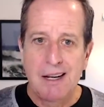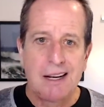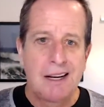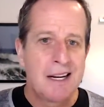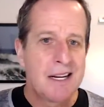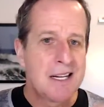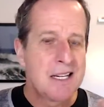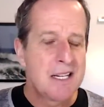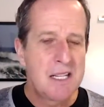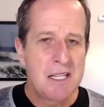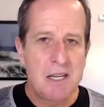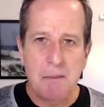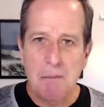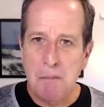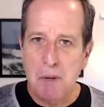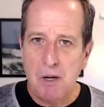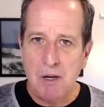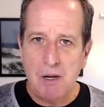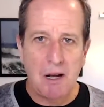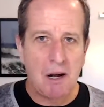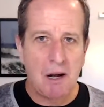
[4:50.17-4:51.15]
a
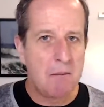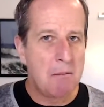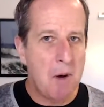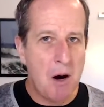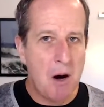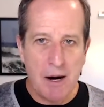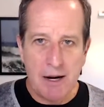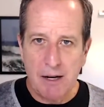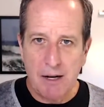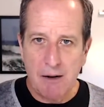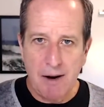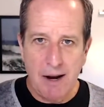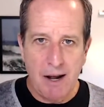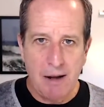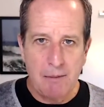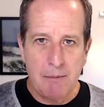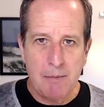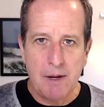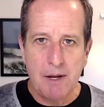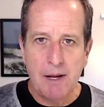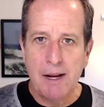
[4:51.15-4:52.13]
symbol, a
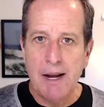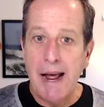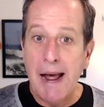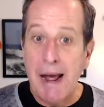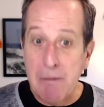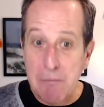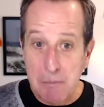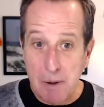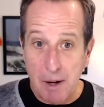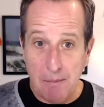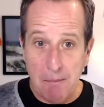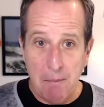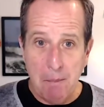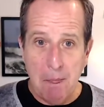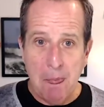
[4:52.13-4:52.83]
monogram, an emblem.